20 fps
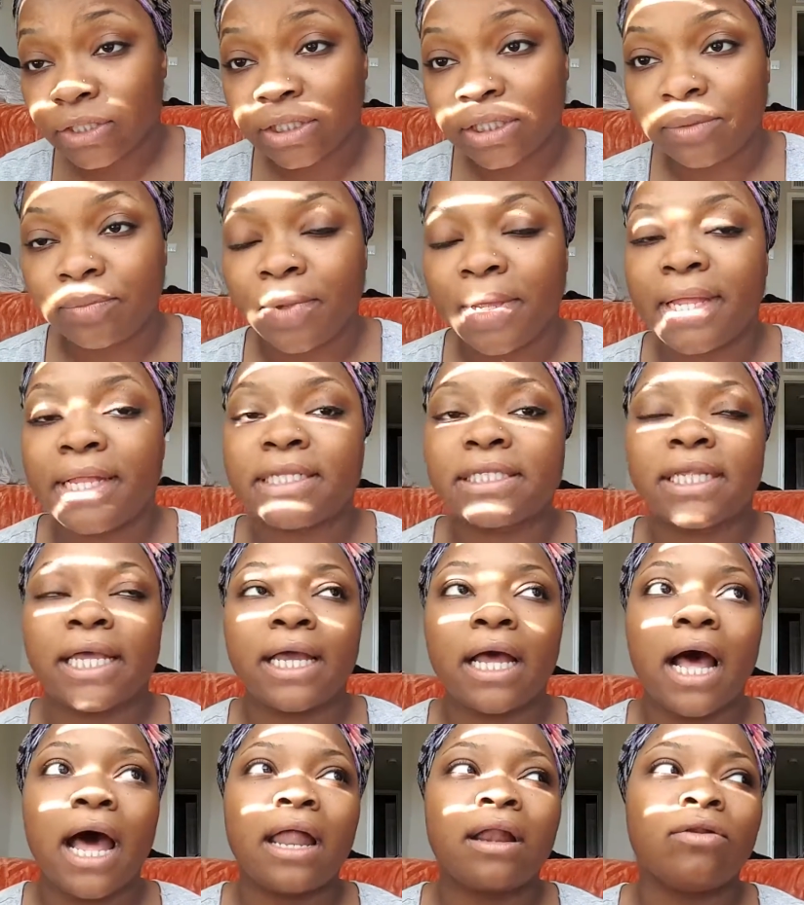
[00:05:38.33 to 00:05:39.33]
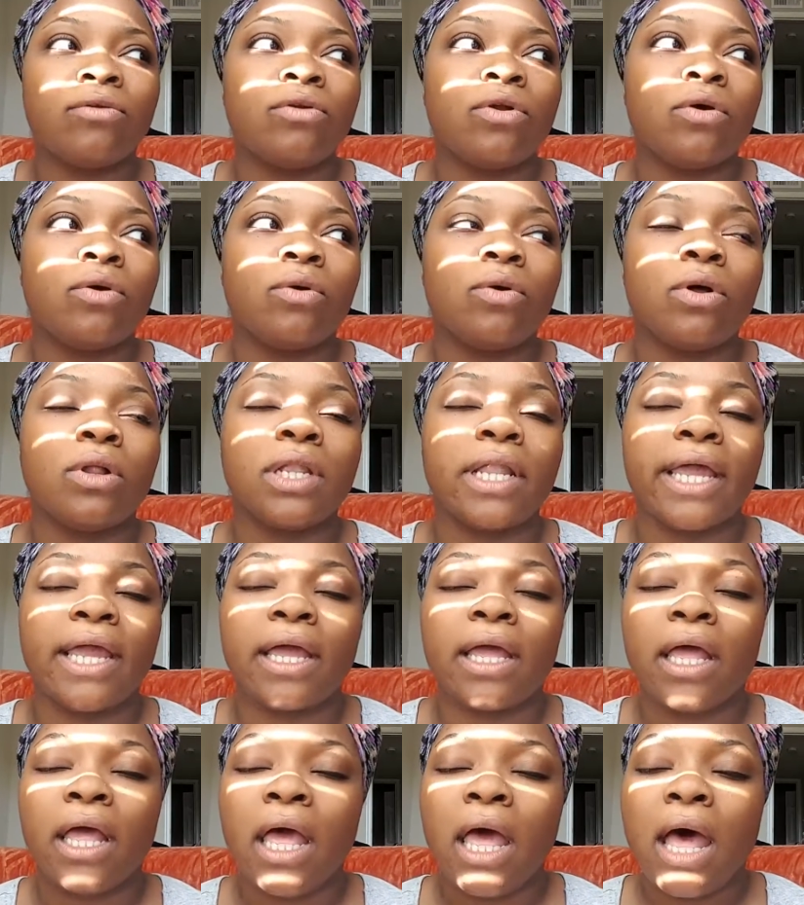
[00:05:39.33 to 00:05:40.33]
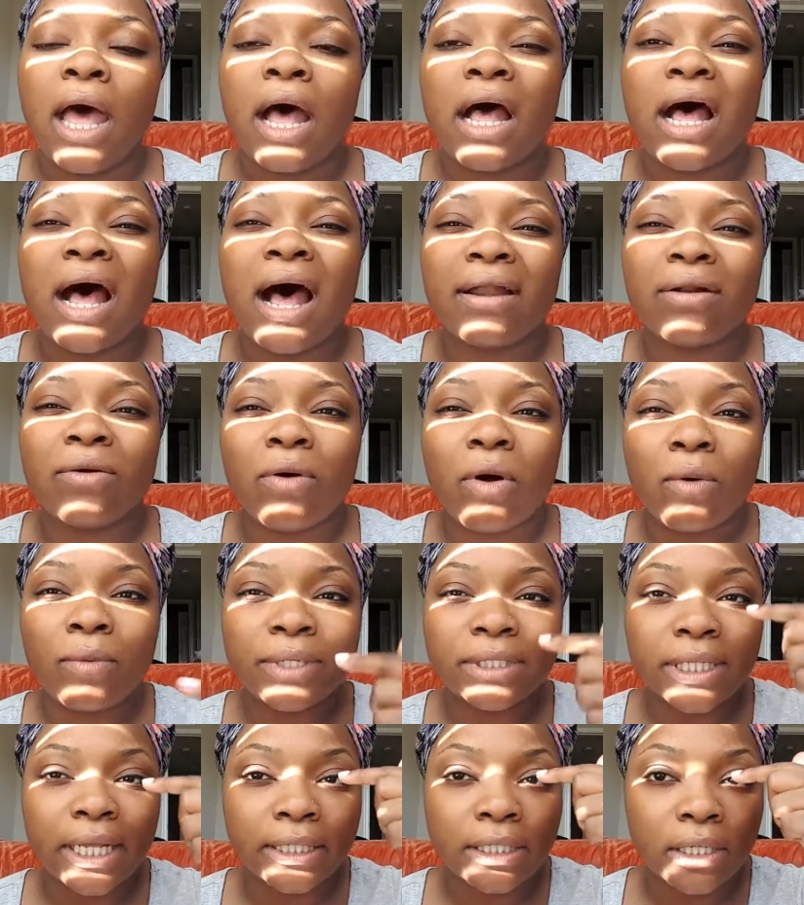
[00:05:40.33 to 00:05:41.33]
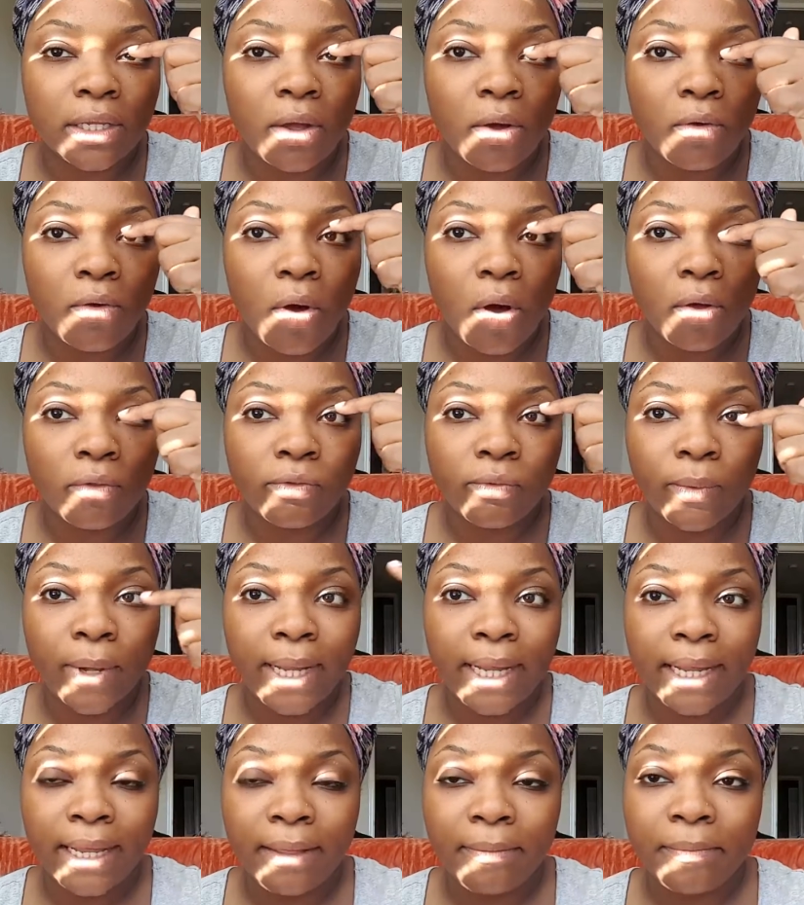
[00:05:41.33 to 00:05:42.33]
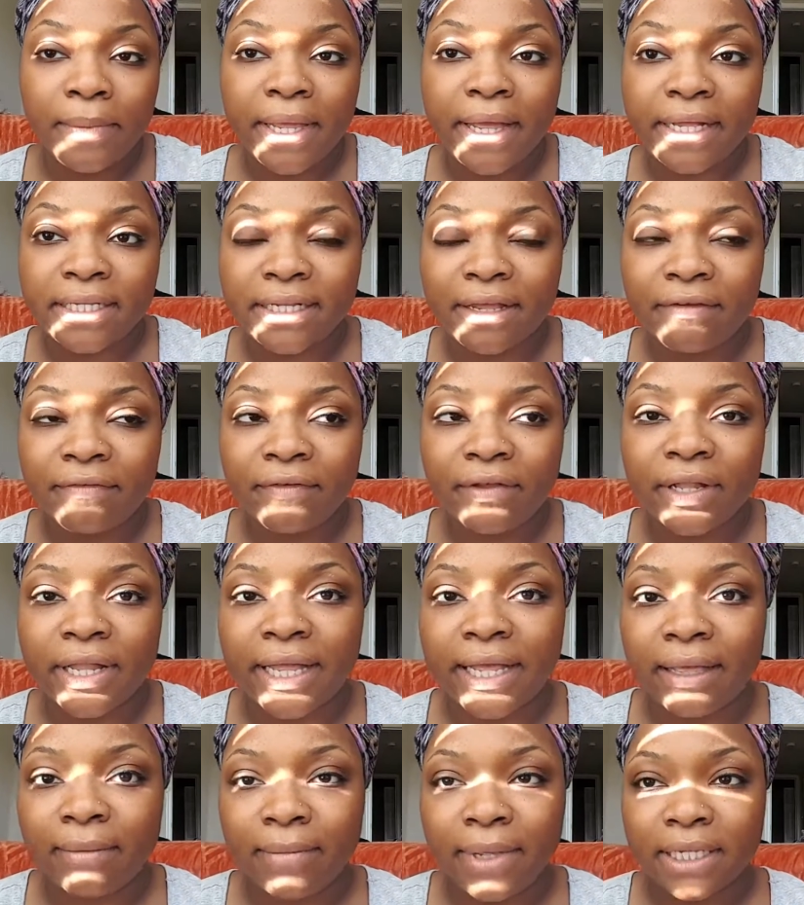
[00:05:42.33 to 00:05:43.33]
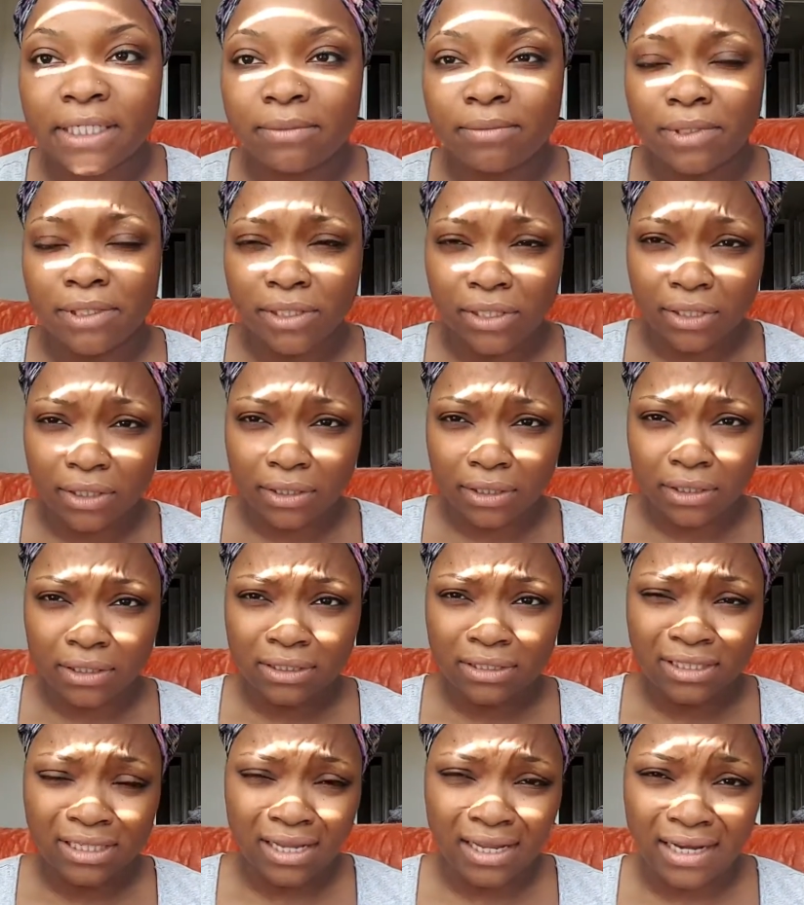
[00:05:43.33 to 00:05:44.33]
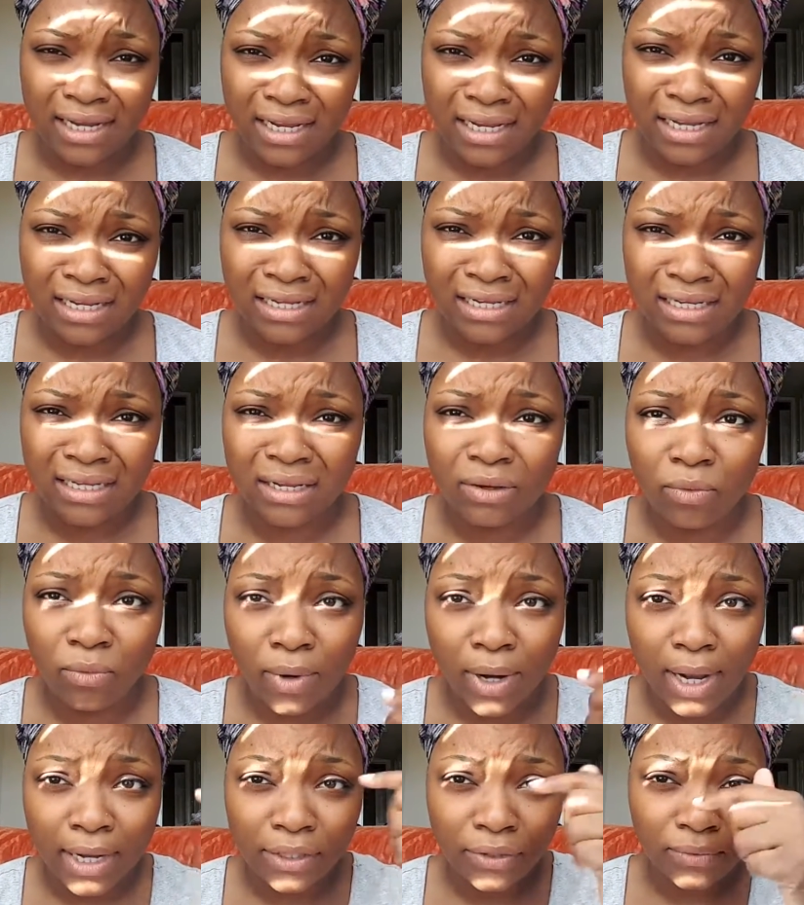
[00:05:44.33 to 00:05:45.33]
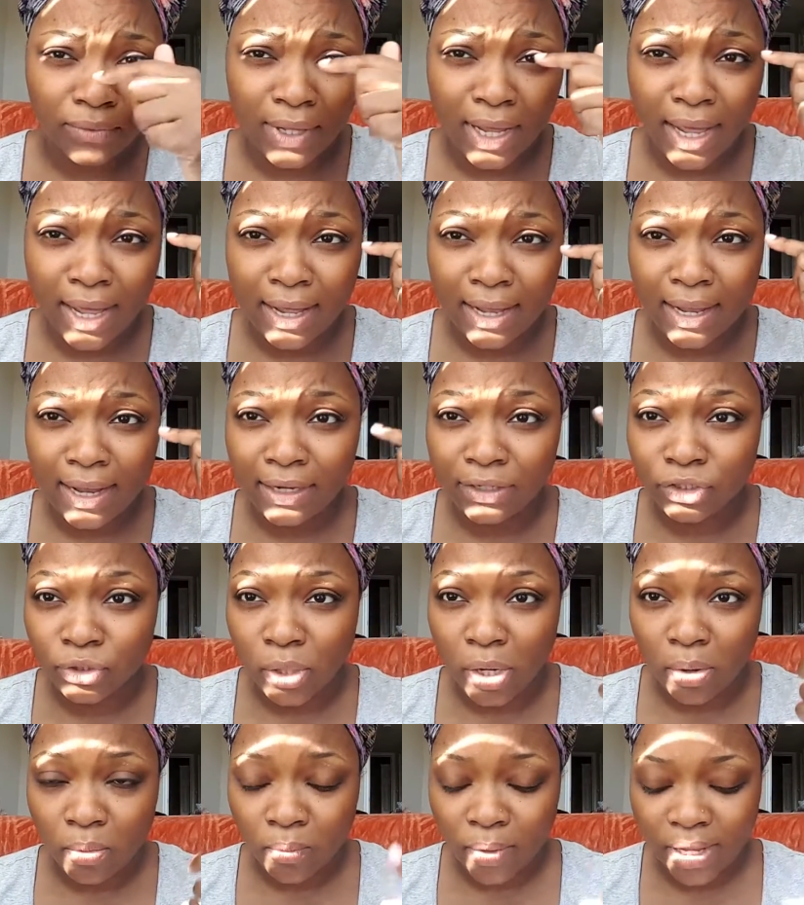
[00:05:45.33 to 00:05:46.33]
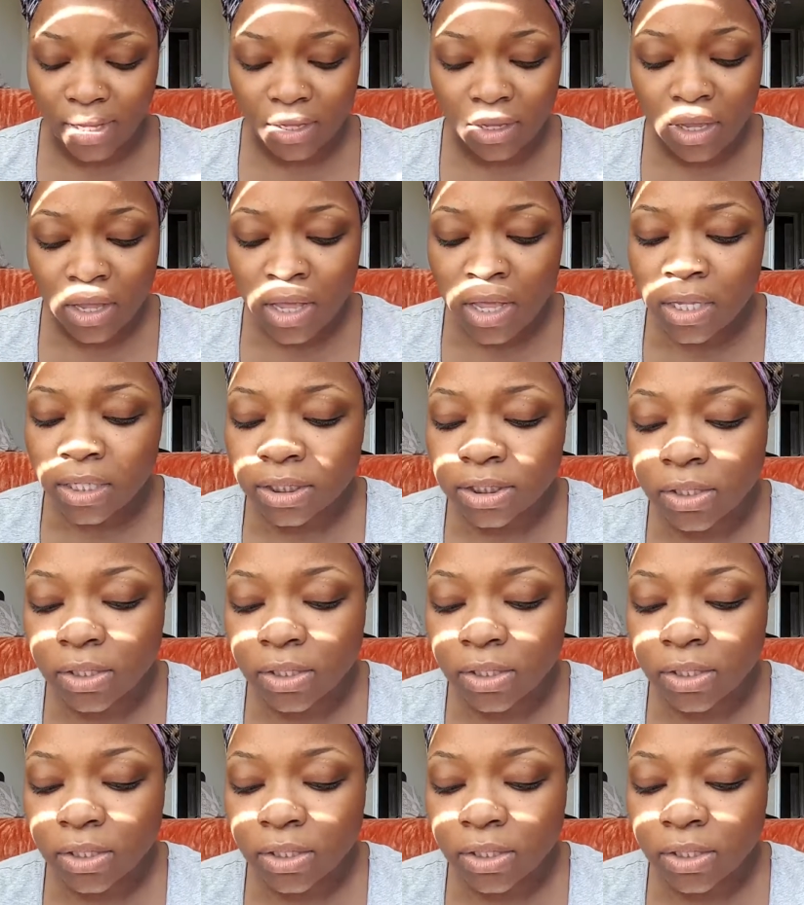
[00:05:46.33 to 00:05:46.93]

It just depends. Like, I don't know, like, I don't always like to go all the way in because I feel like it makes me look slutty when I do that and draw a wing.